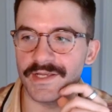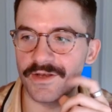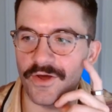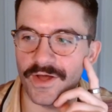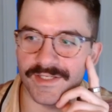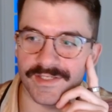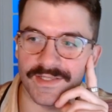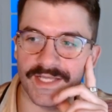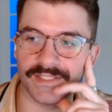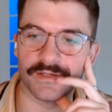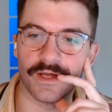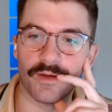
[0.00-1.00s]
that's I'd funny. Say, no, I'd
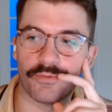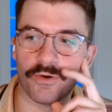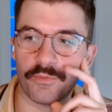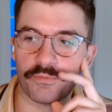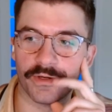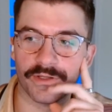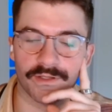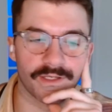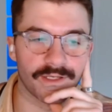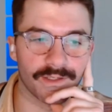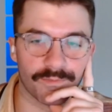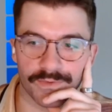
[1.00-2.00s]
it's say funny, that's
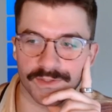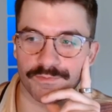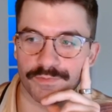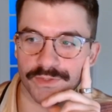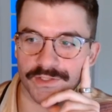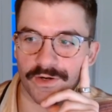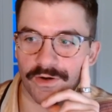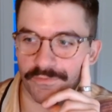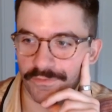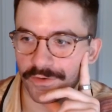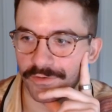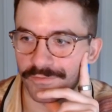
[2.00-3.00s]
appropriately funny.
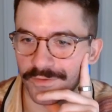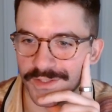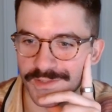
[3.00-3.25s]
bizarre